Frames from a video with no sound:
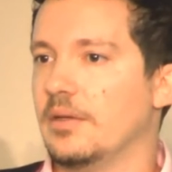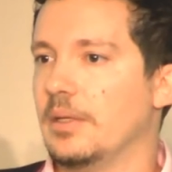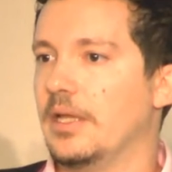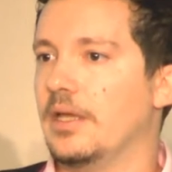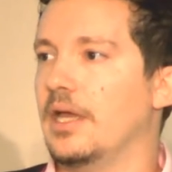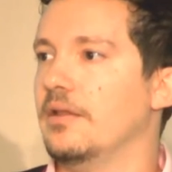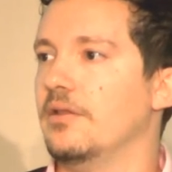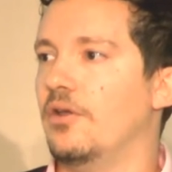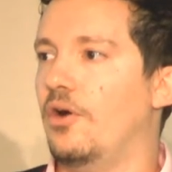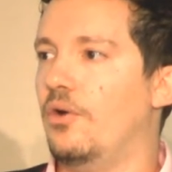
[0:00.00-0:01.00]
And
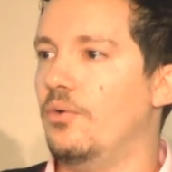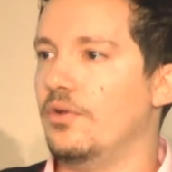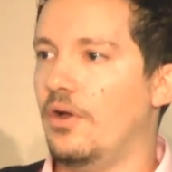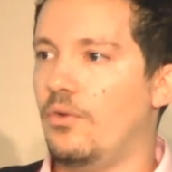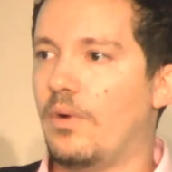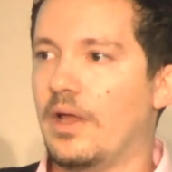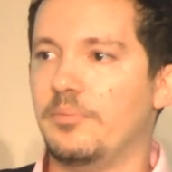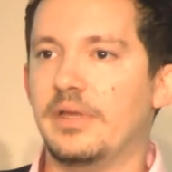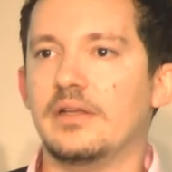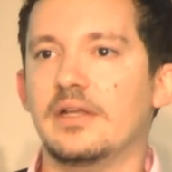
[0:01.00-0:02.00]
again, no
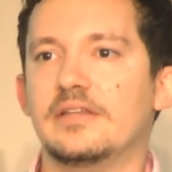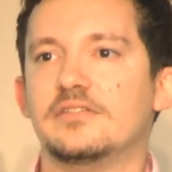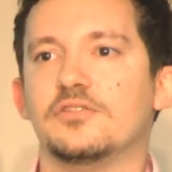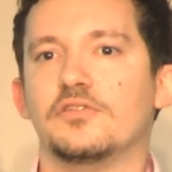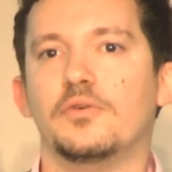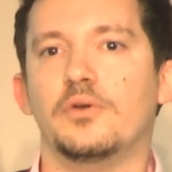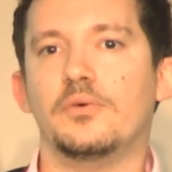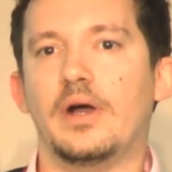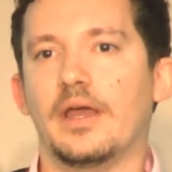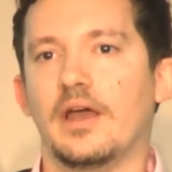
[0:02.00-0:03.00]
one big list of what
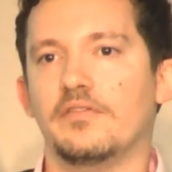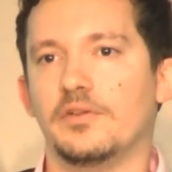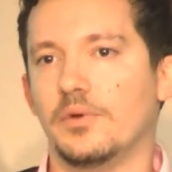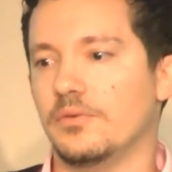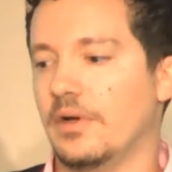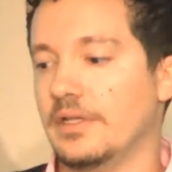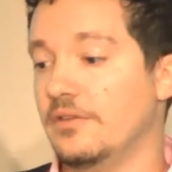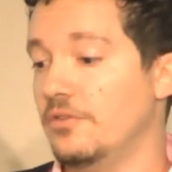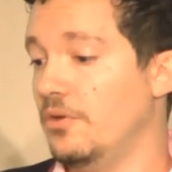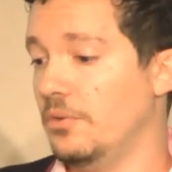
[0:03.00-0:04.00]
do I have and what do I
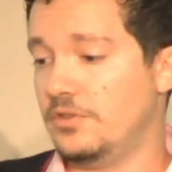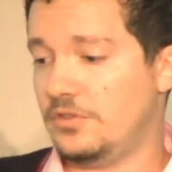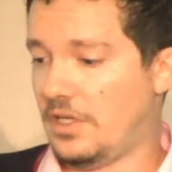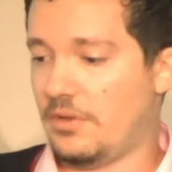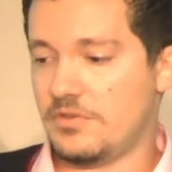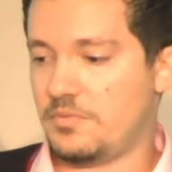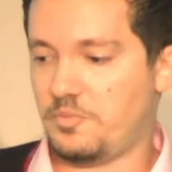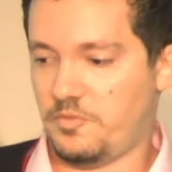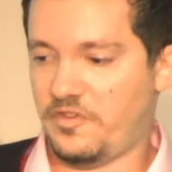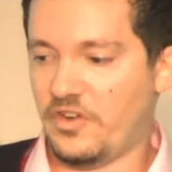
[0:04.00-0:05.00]
need to do, which sounds
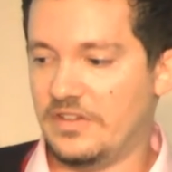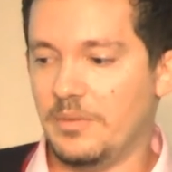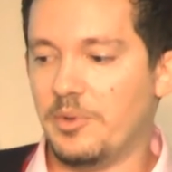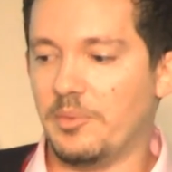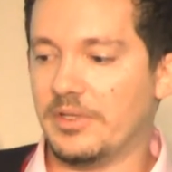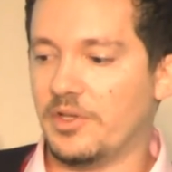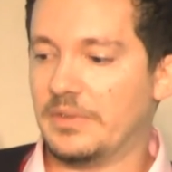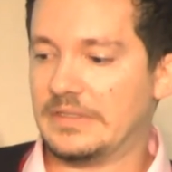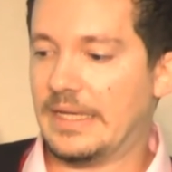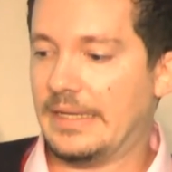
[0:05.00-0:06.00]
fairly simple, but
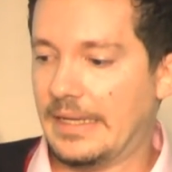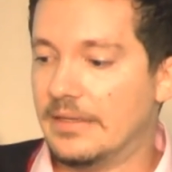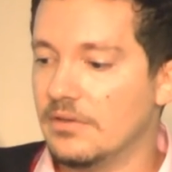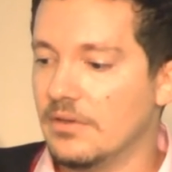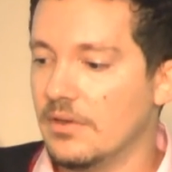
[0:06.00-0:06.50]
nobody's getting it.